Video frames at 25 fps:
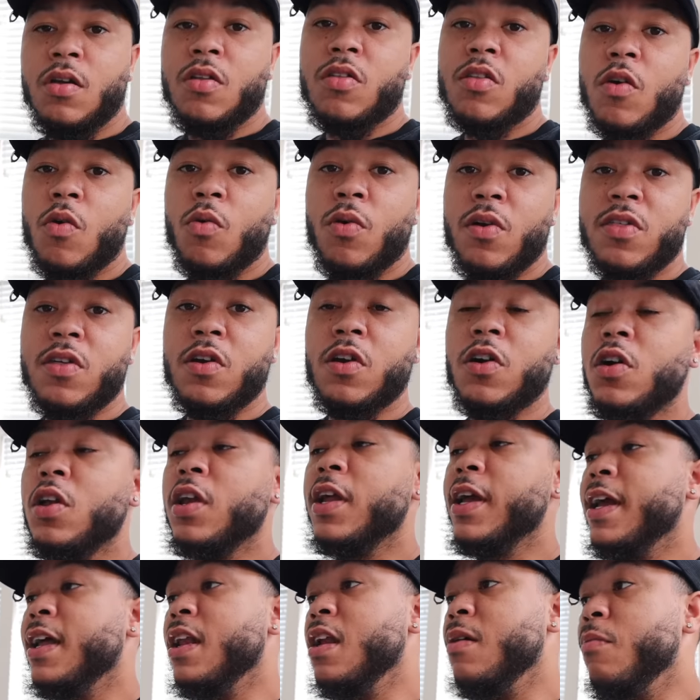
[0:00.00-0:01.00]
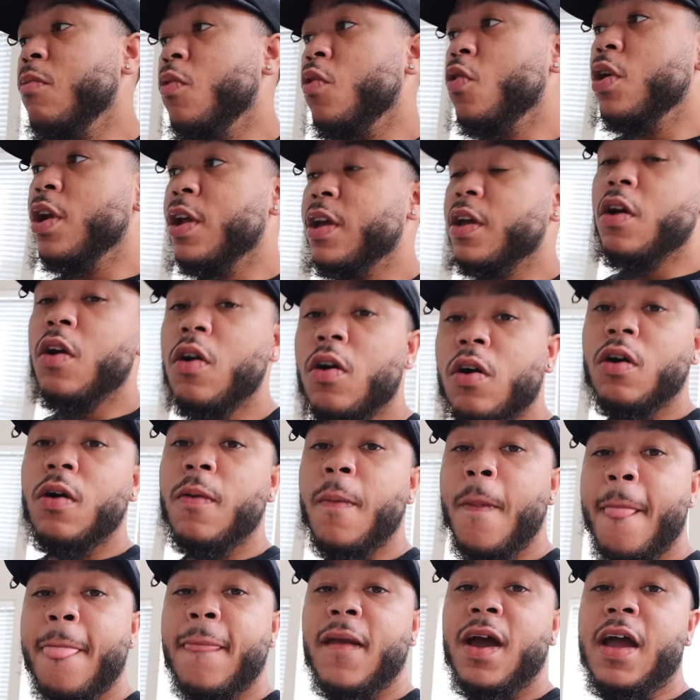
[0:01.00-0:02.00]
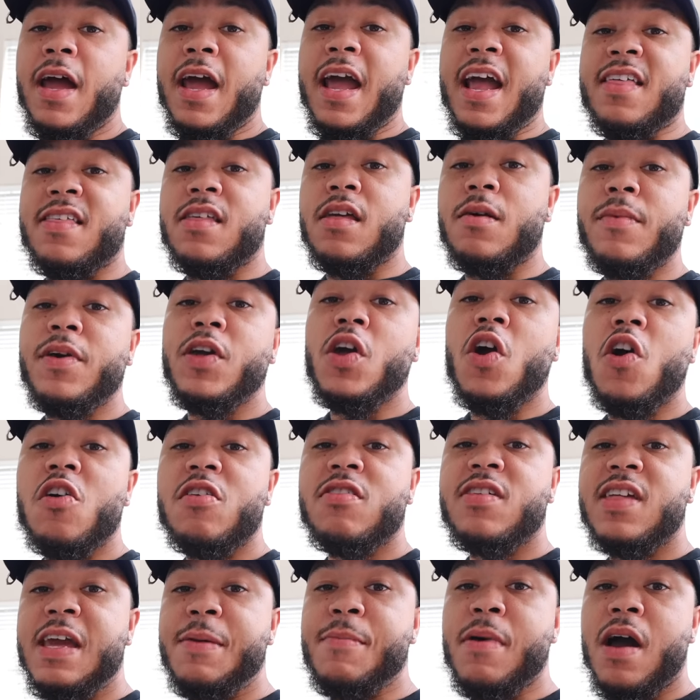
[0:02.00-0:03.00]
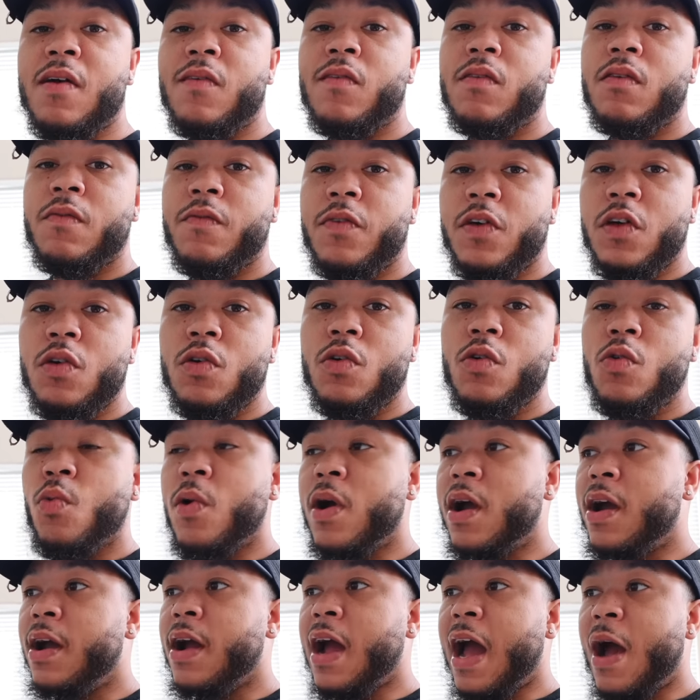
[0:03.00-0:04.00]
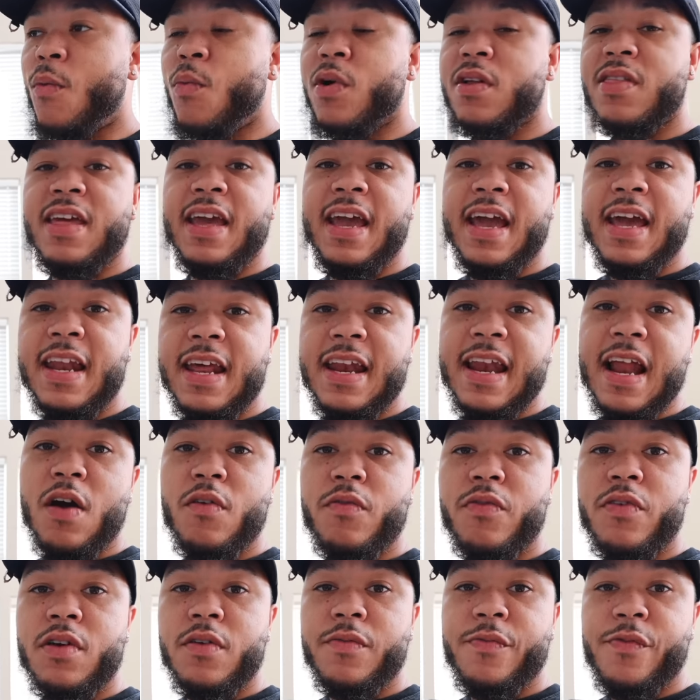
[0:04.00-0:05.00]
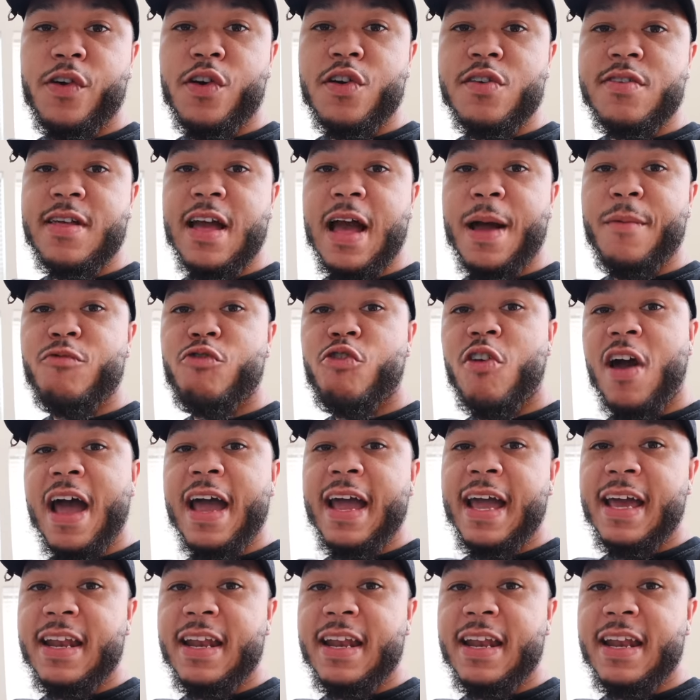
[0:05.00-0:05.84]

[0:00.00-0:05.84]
So it's early in the morning, y'all. And some of y'all see my review where I went to In-N-Out for the first time, try